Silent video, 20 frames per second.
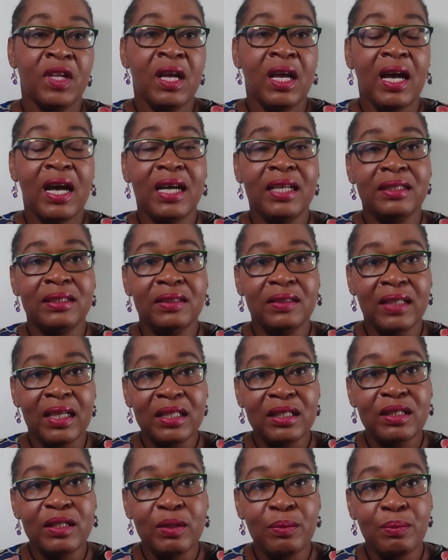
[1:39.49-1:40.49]
And
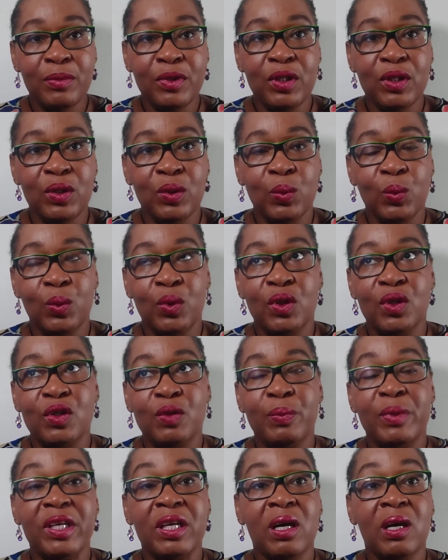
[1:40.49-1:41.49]
that to me was
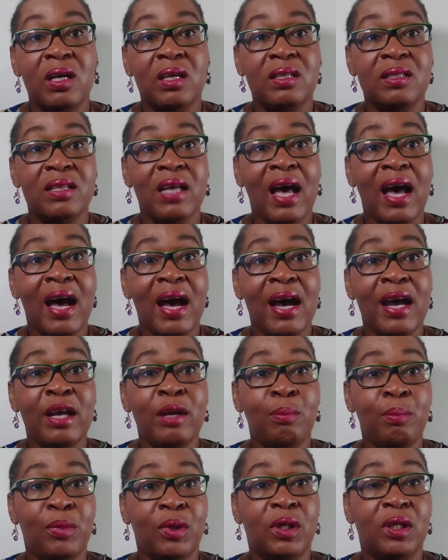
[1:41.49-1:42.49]
because I
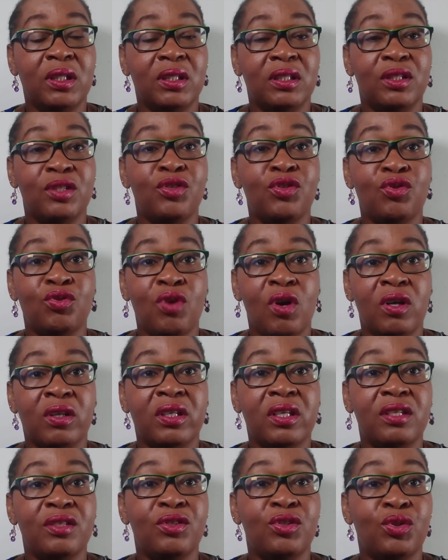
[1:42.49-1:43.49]
bought the
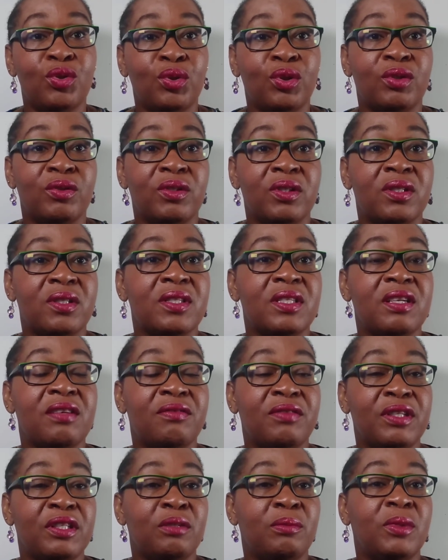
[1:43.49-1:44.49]
strongest deodorants
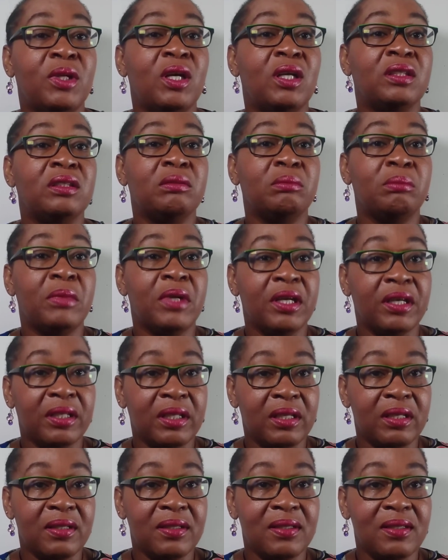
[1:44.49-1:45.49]
available on the
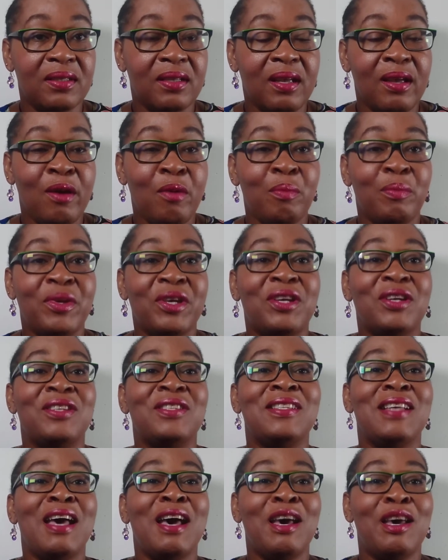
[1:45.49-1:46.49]
market
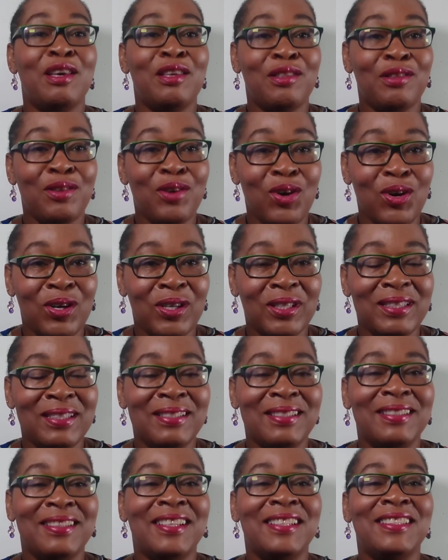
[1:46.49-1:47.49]
because I thought
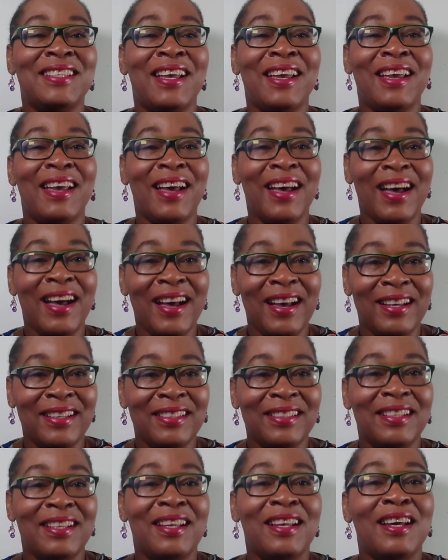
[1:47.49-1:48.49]
that I
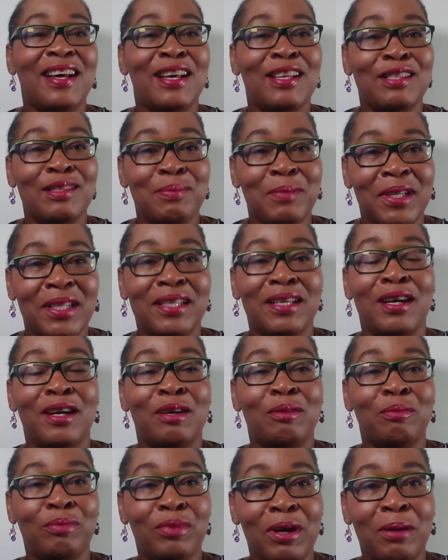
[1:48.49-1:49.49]
had a smelly
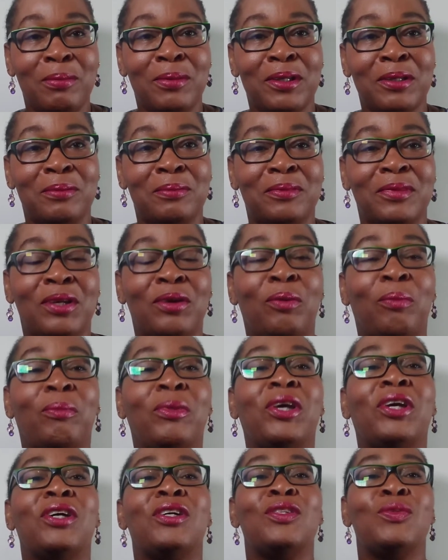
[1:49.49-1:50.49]
arm problem
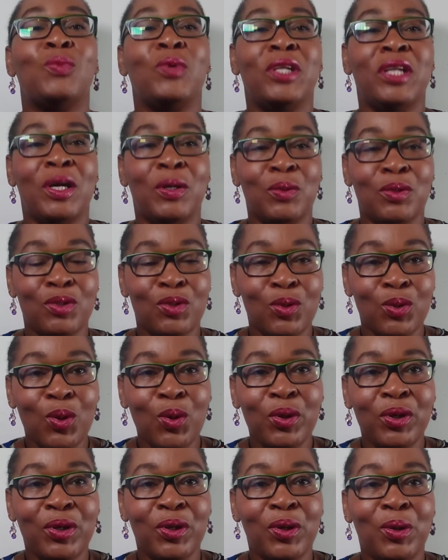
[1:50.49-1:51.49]
because when I was
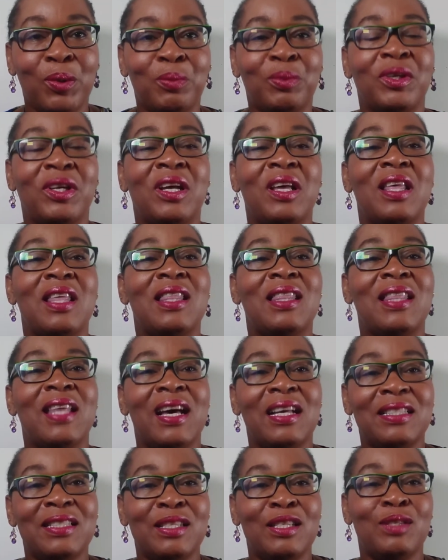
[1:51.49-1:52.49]
growing up,
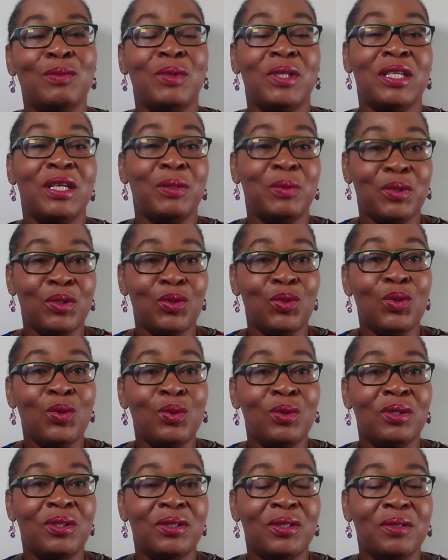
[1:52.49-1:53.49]
that is what I was
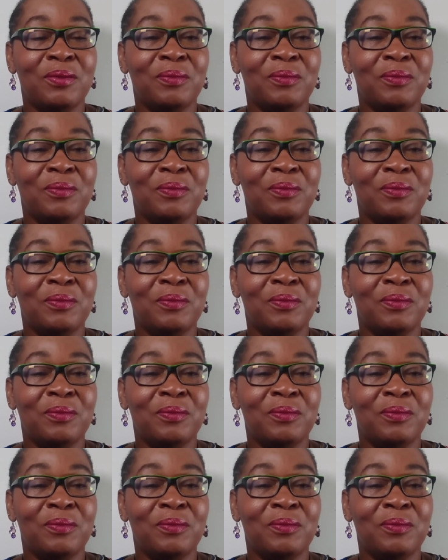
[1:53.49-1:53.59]
told.